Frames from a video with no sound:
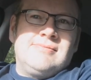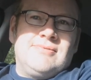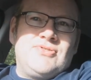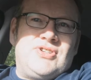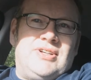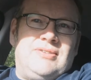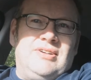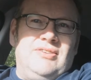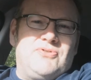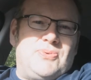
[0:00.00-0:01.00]
So
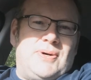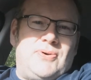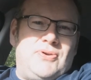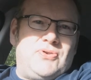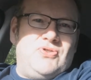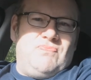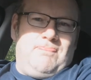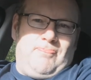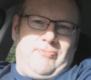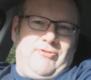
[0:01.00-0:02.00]
I'd love to own a
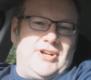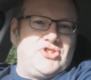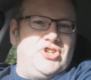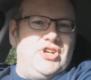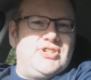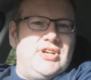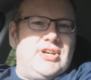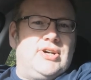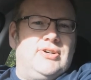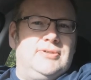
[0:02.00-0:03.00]
fast GT
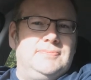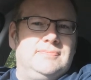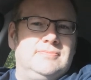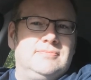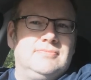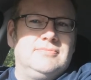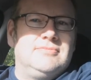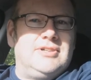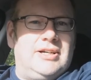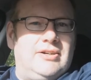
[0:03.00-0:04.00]
car
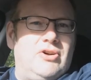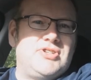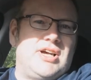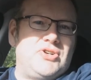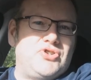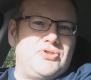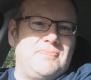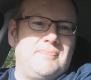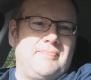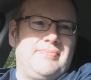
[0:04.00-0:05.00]
and a hot hatch,
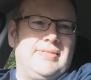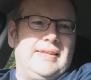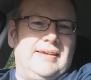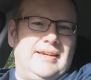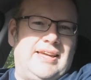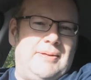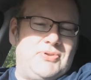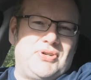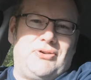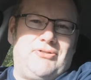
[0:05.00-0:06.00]
and keep
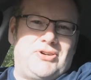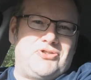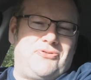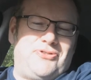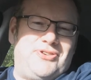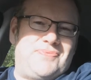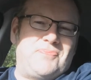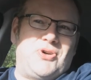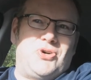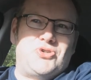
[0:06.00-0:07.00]
this old Vectra for
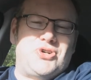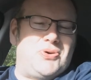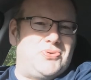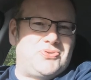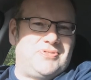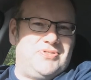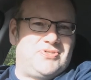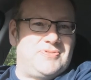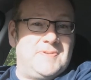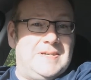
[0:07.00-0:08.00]
car shows,
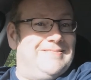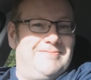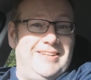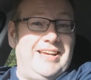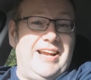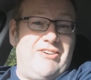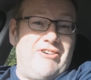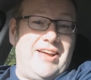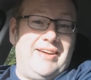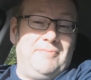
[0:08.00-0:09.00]
because they're getting
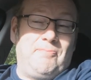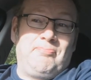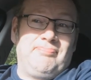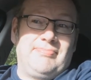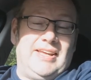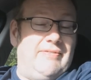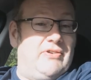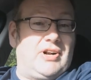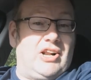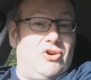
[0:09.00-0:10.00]
rare. Even
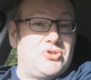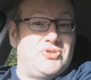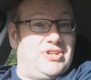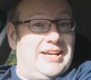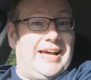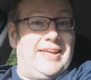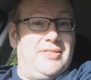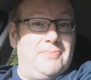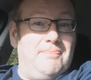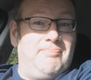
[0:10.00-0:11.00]
if Clarkson did hate
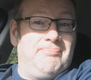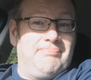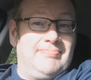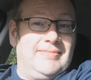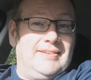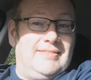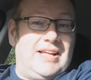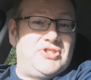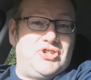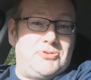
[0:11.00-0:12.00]
them,
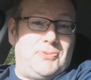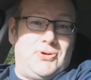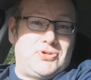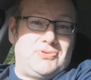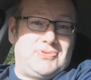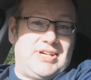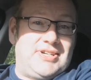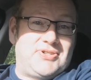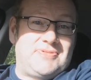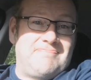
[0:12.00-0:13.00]
that's his personal
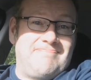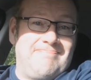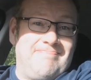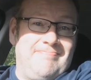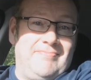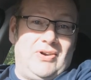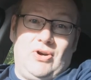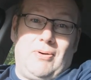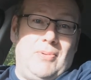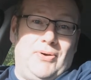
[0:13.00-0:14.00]
taste,
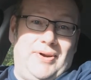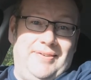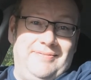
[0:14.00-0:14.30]
not mine.